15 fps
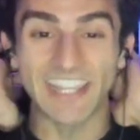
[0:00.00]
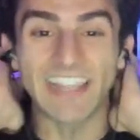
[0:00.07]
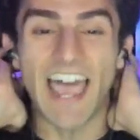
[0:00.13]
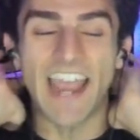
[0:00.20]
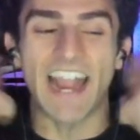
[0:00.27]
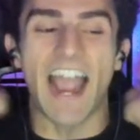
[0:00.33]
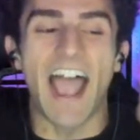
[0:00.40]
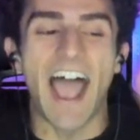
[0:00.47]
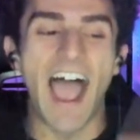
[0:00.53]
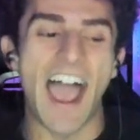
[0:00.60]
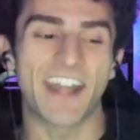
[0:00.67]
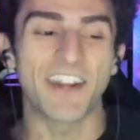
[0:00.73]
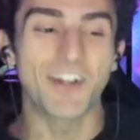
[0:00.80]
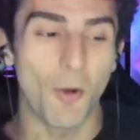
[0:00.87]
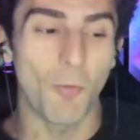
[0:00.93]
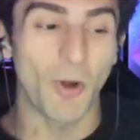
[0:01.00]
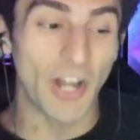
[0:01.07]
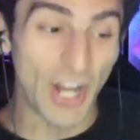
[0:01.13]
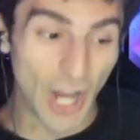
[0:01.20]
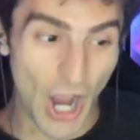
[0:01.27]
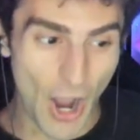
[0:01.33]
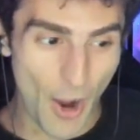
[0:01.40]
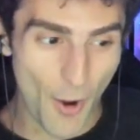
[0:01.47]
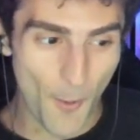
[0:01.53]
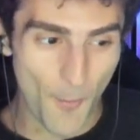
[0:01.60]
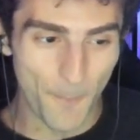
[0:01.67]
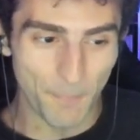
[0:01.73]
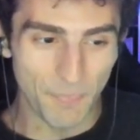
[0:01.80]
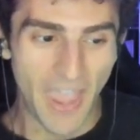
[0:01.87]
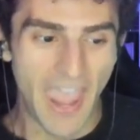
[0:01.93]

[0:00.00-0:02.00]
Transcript: like I didn't know where to go.